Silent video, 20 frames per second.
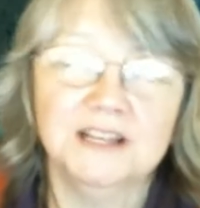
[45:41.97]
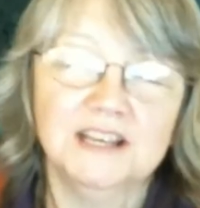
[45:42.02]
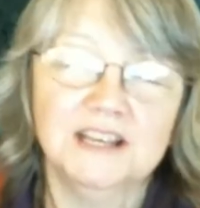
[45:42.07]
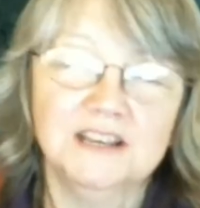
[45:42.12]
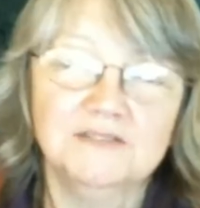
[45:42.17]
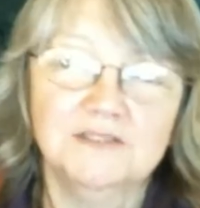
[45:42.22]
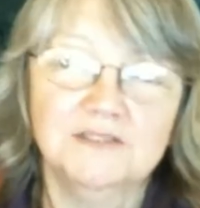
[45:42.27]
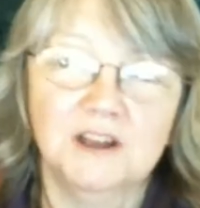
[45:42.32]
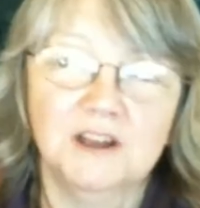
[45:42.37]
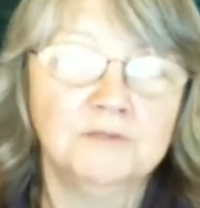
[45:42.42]

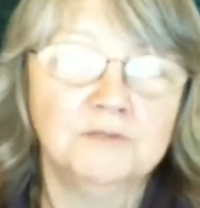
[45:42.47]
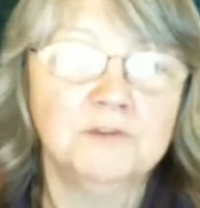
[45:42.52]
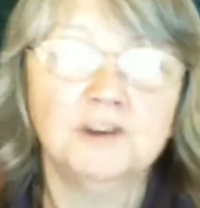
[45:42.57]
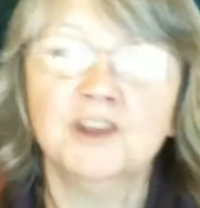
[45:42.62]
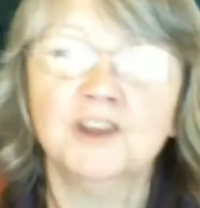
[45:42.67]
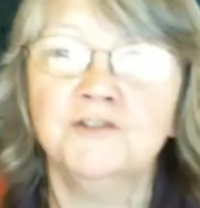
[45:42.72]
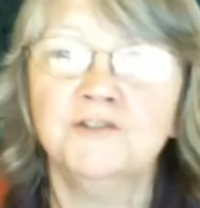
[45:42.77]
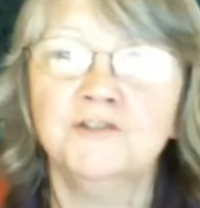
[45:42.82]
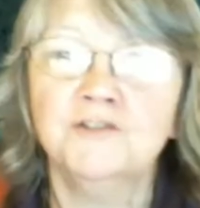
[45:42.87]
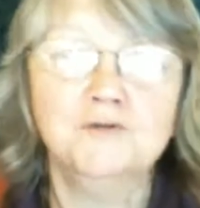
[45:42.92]
if you
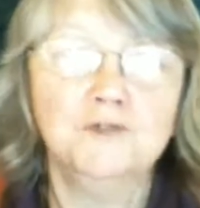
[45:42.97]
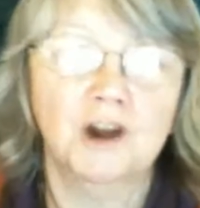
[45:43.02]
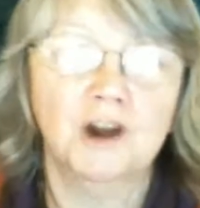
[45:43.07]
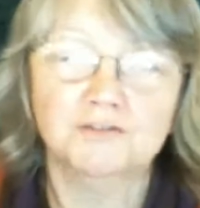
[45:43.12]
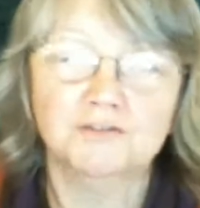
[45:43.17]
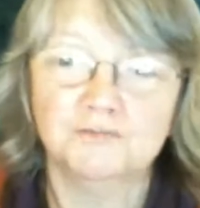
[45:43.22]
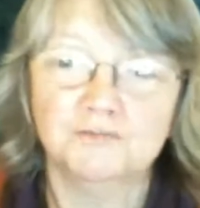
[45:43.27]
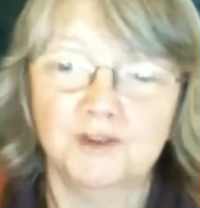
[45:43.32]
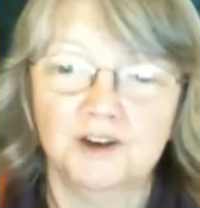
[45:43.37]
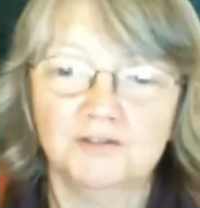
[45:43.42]
roughly
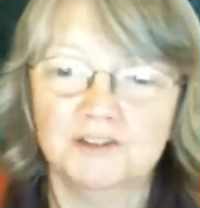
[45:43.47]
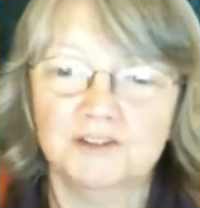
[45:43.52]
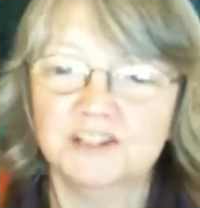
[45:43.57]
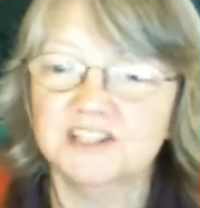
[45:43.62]
take it at